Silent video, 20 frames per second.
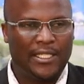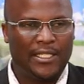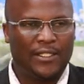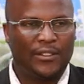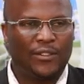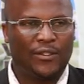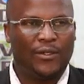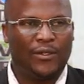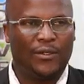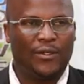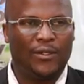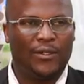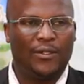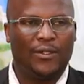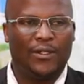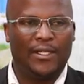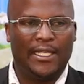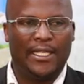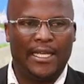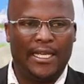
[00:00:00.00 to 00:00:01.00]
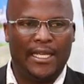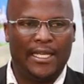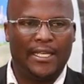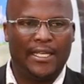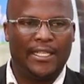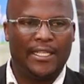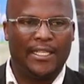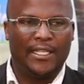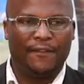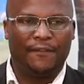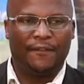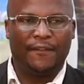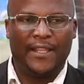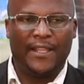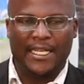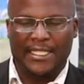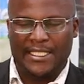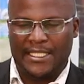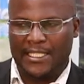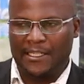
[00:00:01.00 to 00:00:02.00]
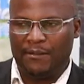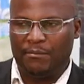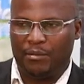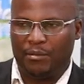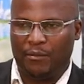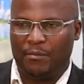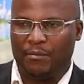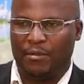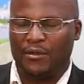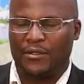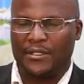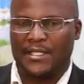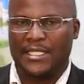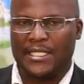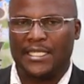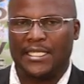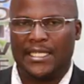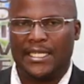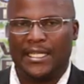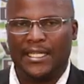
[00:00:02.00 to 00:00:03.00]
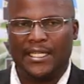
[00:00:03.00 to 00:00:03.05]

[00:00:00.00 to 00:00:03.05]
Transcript: So if they're still proposed,